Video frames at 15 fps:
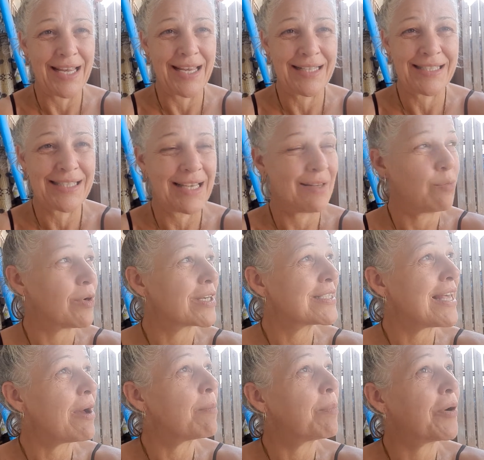It's, it works
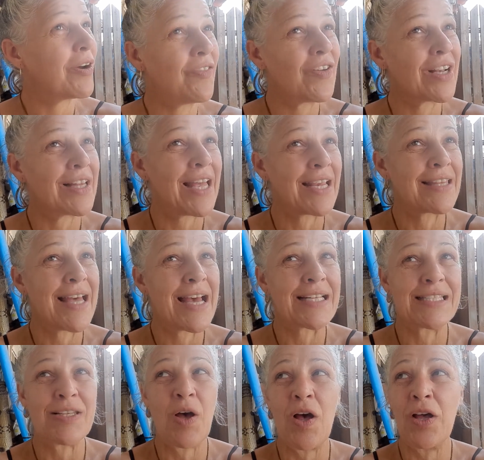out perfect like
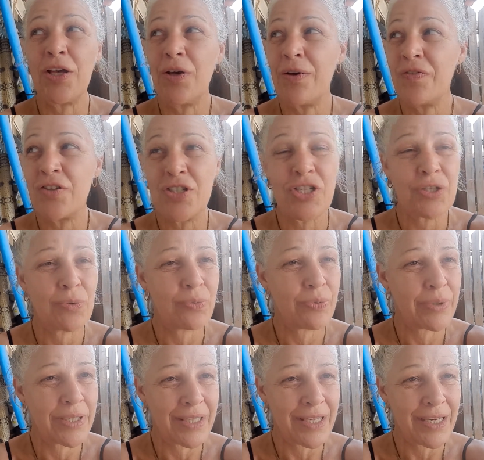that. So all you have to do,
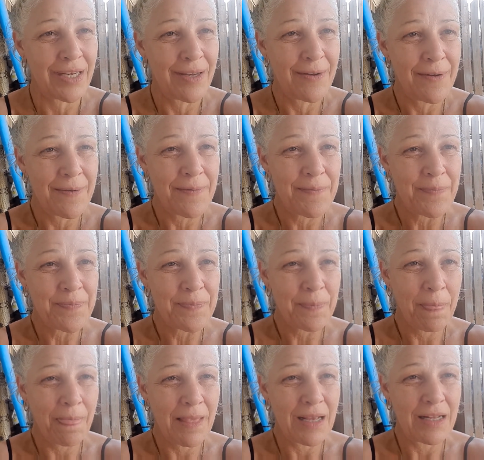really,
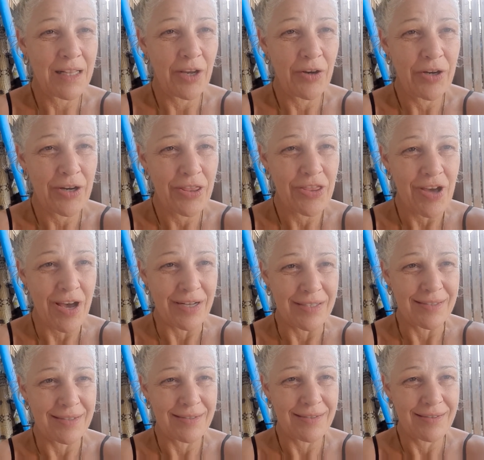clear your
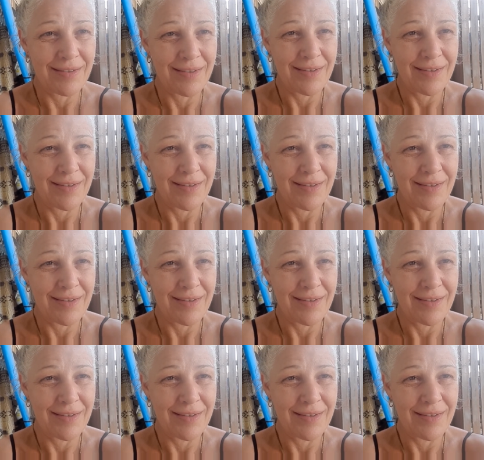thoughts.